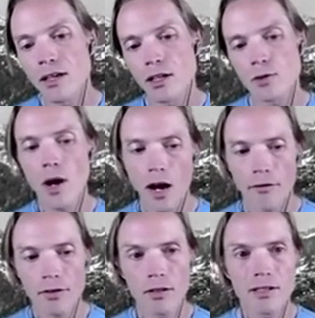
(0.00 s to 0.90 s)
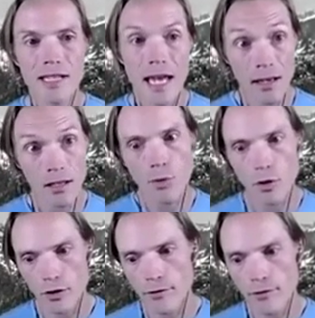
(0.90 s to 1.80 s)
So we often tend to
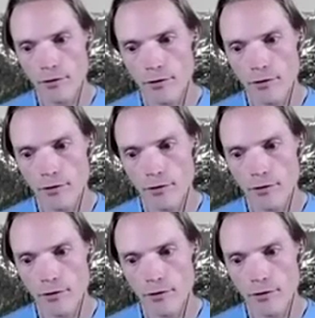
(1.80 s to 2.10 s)
push forward.